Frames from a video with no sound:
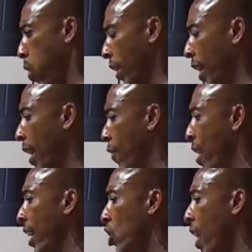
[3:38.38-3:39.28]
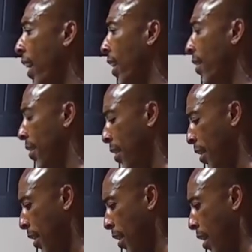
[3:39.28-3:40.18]
Again, if you're not shaking,
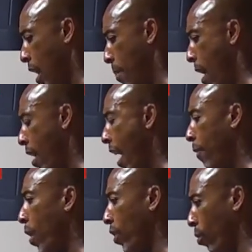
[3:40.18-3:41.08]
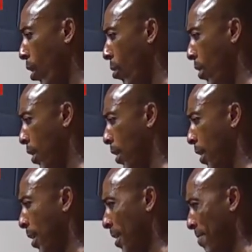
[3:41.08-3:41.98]
about halfway through,
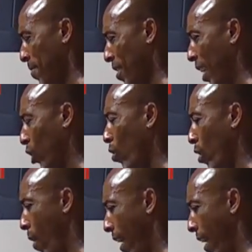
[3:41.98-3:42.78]
you're not doing it